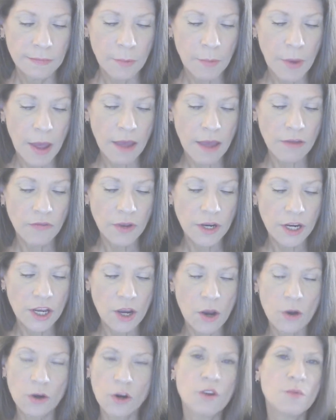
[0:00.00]
past
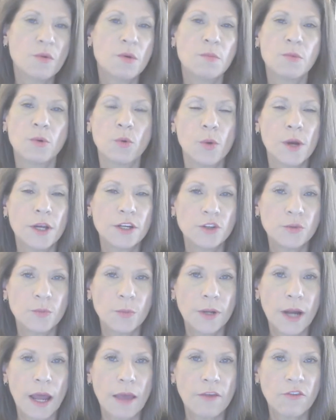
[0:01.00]
video, I don't remember which,
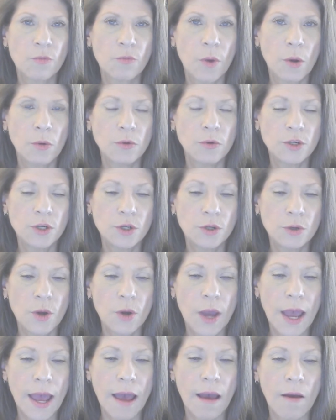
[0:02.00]
but I spoke to
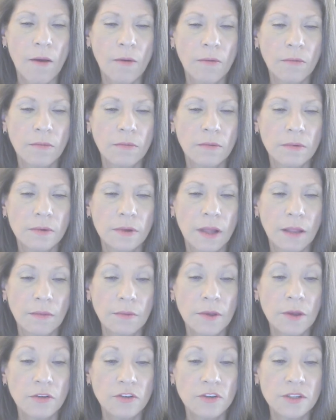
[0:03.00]
how,
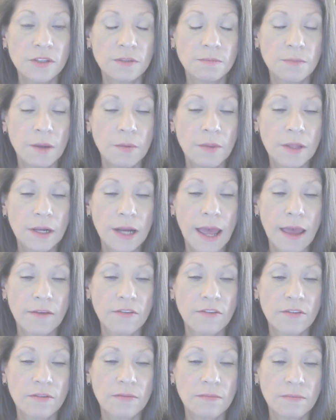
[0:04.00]
maybe just maybe the
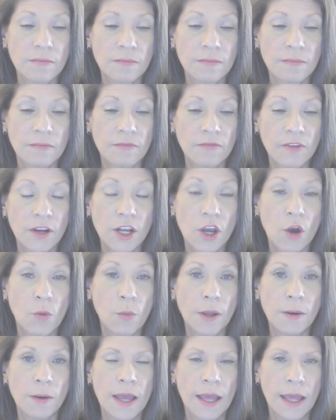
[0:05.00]
last video,
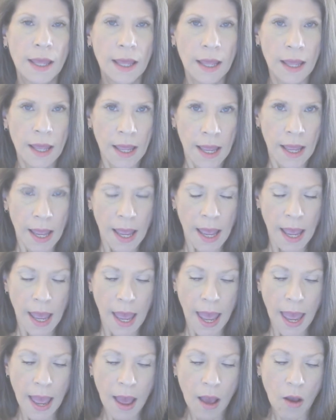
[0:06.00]
but
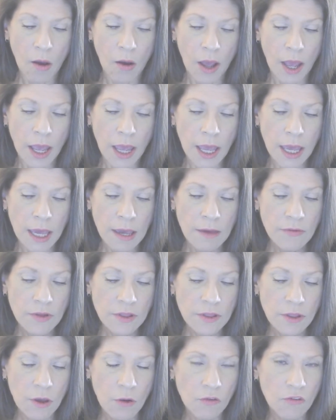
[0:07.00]
how even
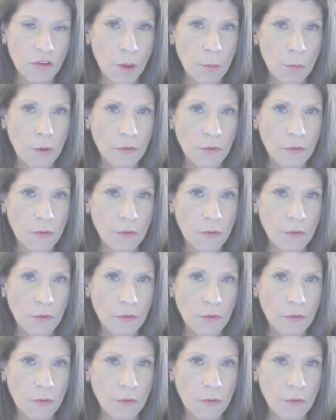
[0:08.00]
though some